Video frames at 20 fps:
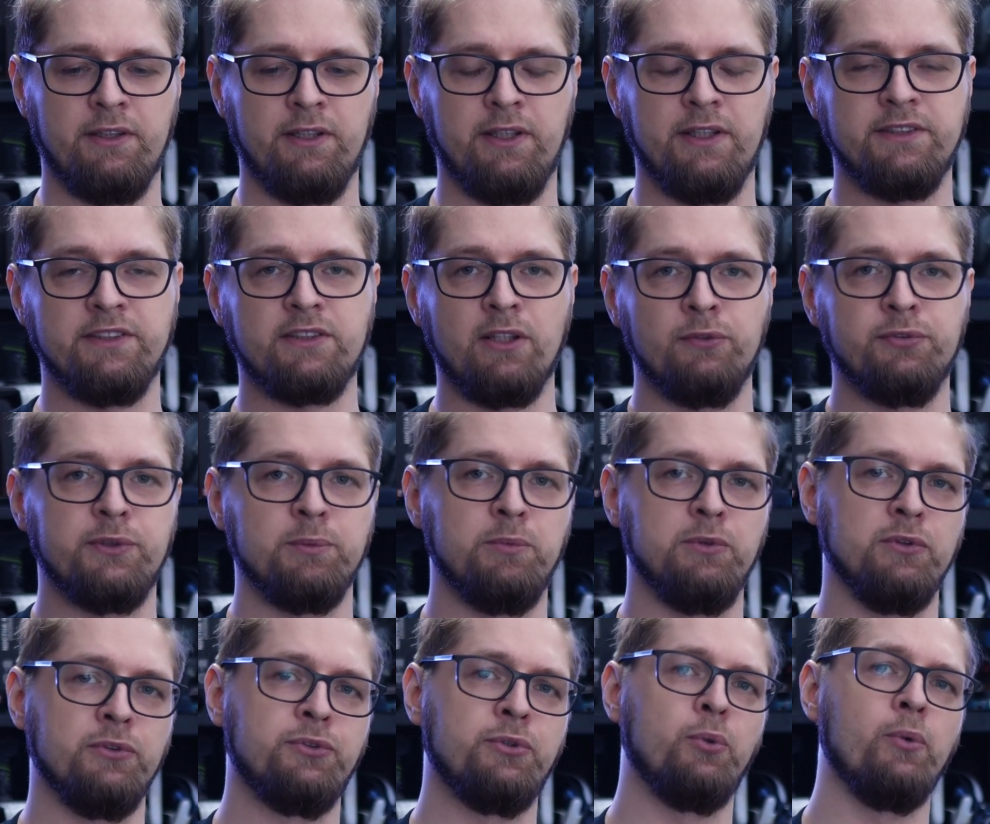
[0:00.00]
it's
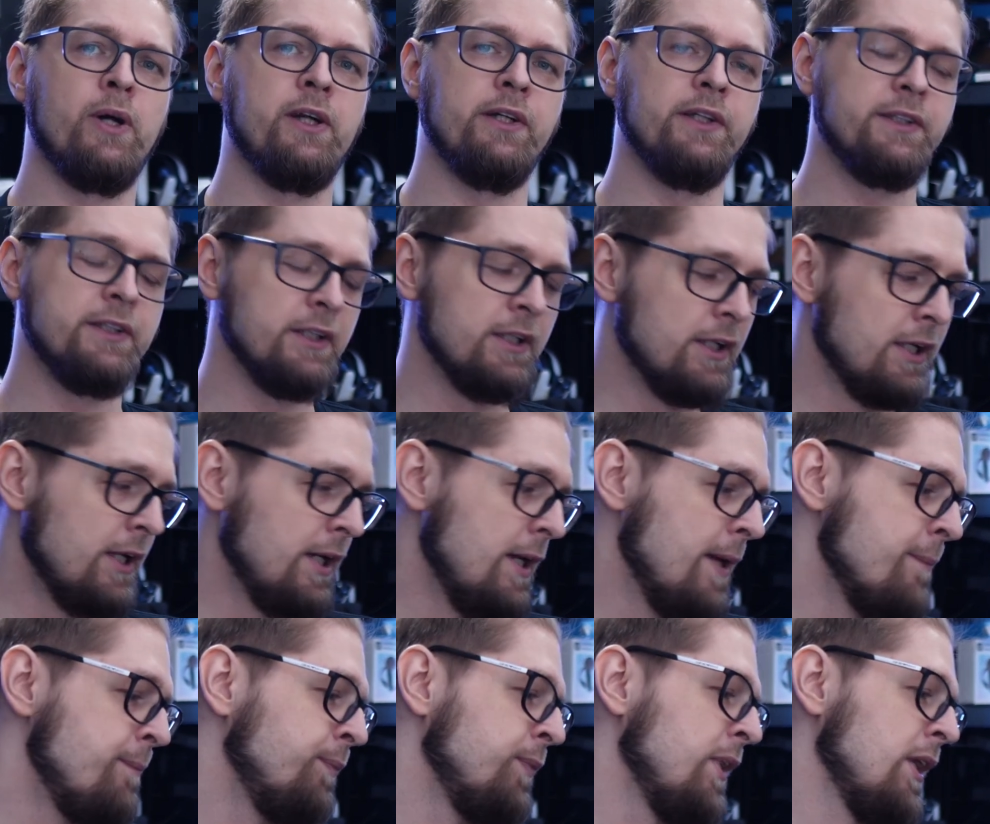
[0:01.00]
comfortable to wear it.
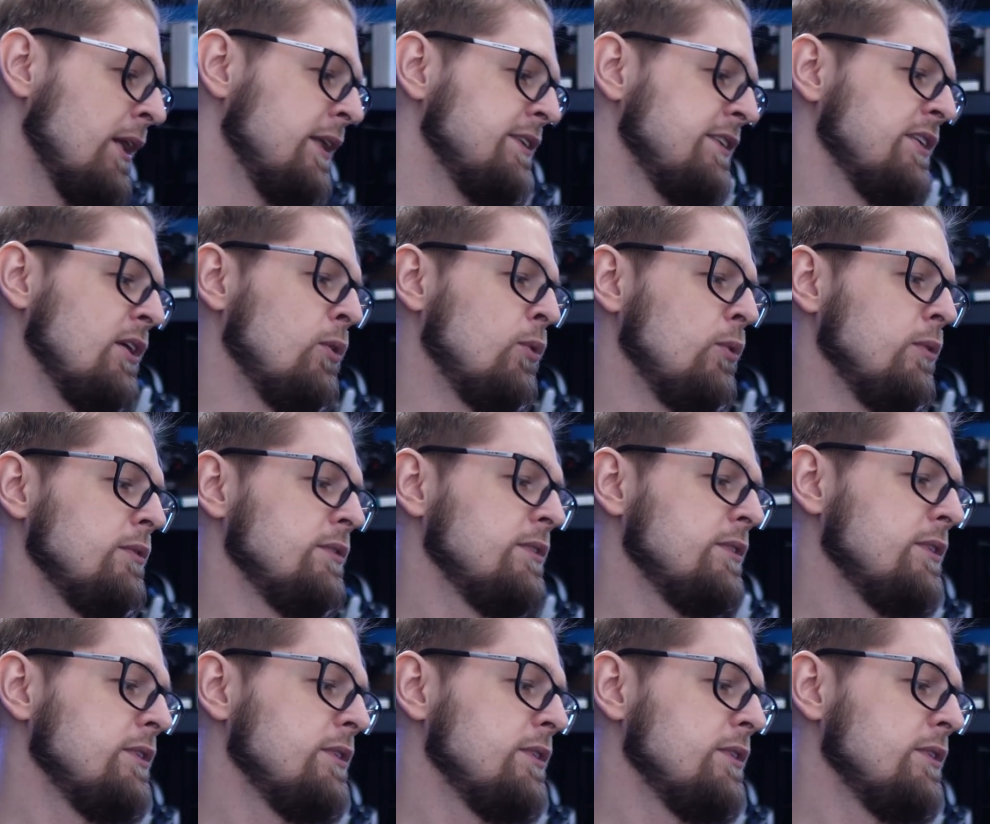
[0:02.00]
So